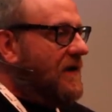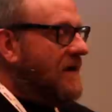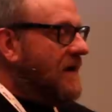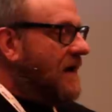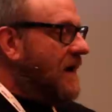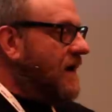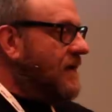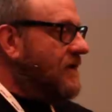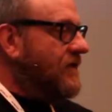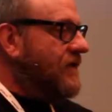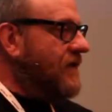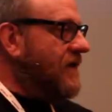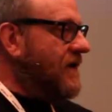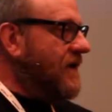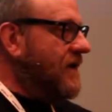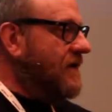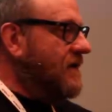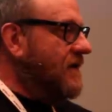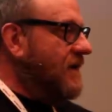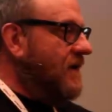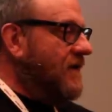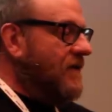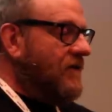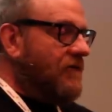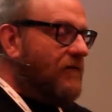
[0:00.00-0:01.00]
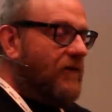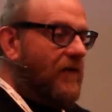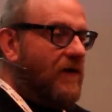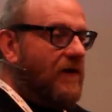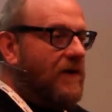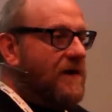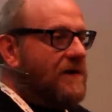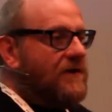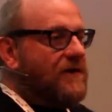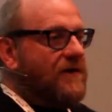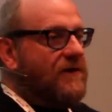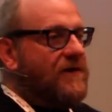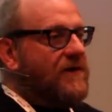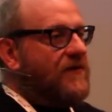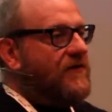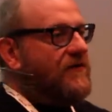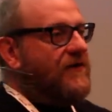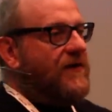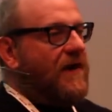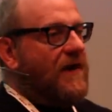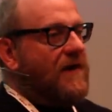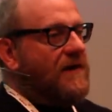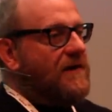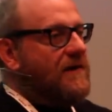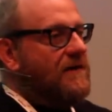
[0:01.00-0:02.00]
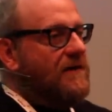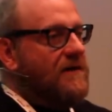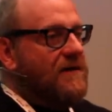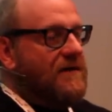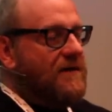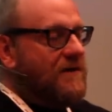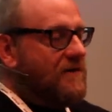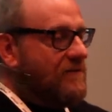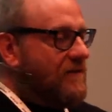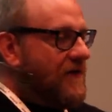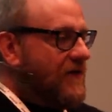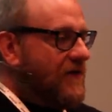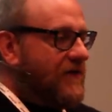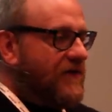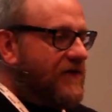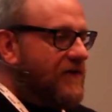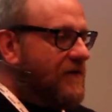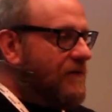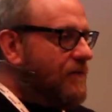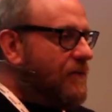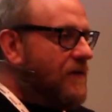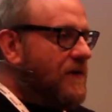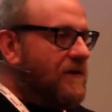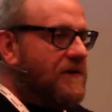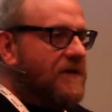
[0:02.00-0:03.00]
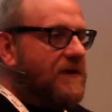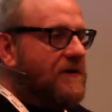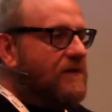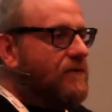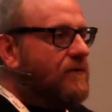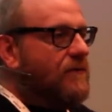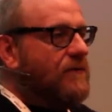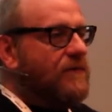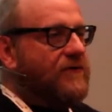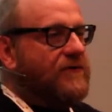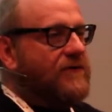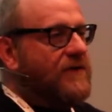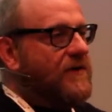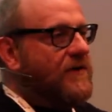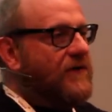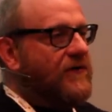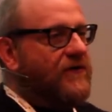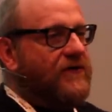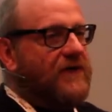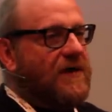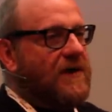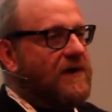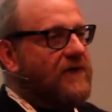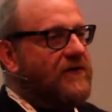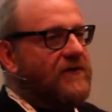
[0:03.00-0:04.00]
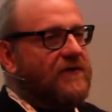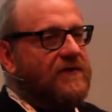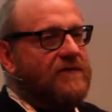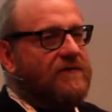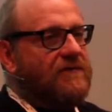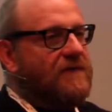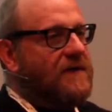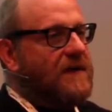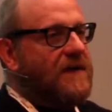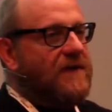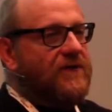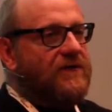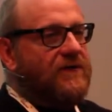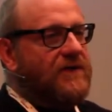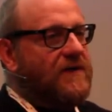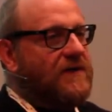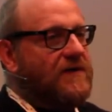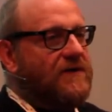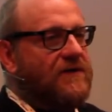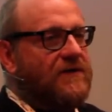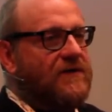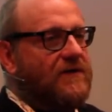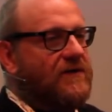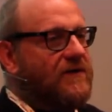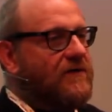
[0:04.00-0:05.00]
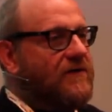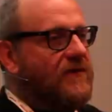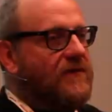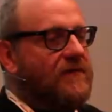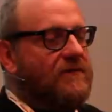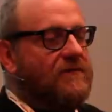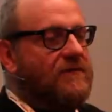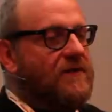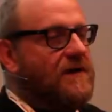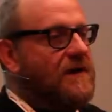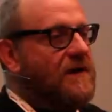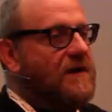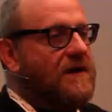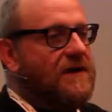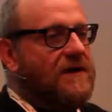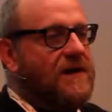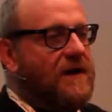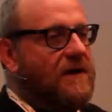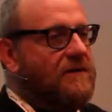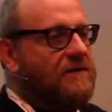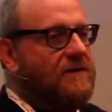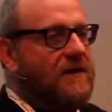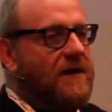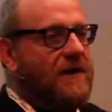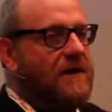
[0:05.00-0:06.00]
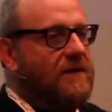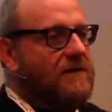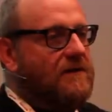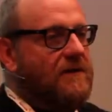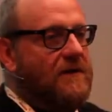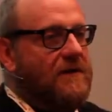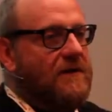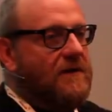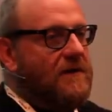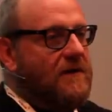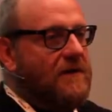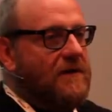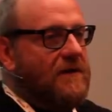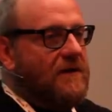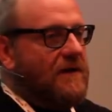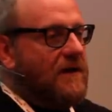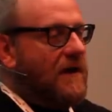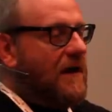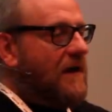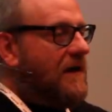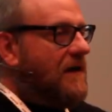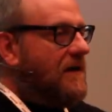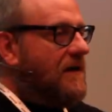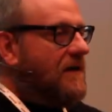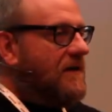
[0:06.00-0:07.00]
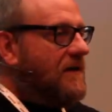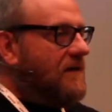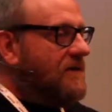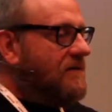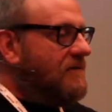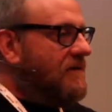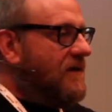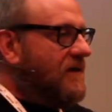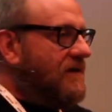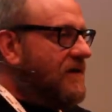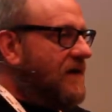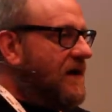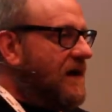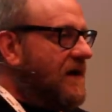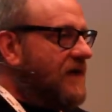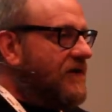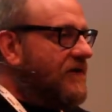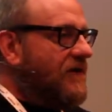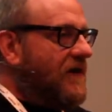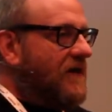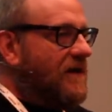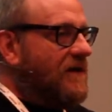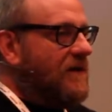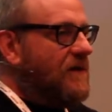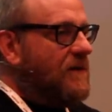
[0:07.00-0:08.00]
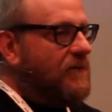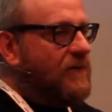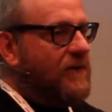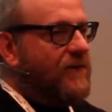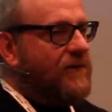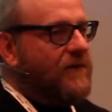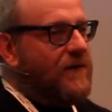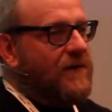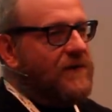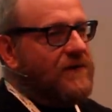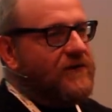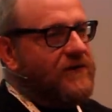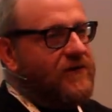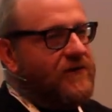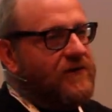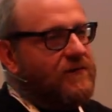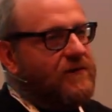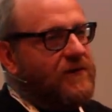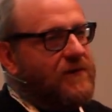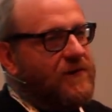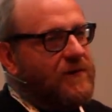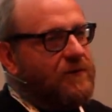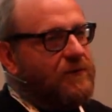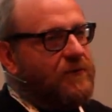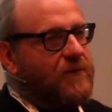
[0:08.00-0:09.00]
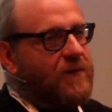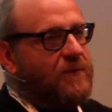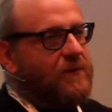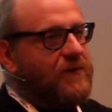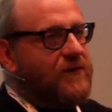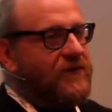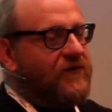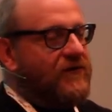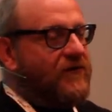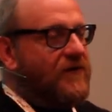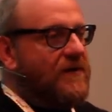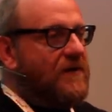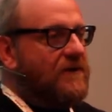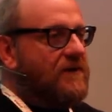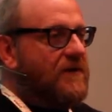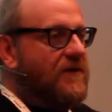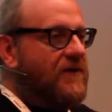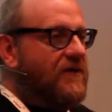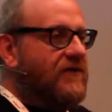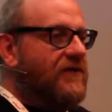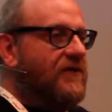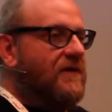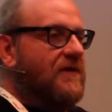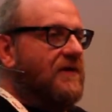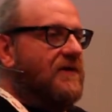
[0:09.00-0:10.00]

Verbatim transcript: And, you know, why to this day we're still plugging quarter inch jacks into electric guitars, I really don't know. Uh, when the XLR provides us with a proper, serious,